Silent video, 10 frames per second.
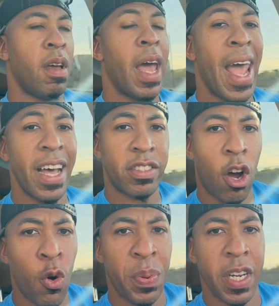Ask
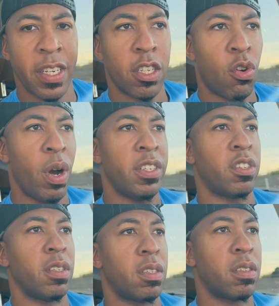open-ended
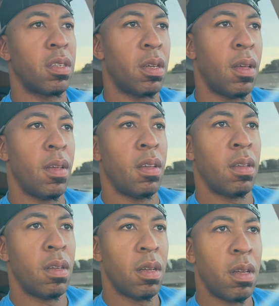questions.
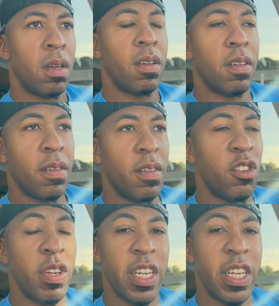You need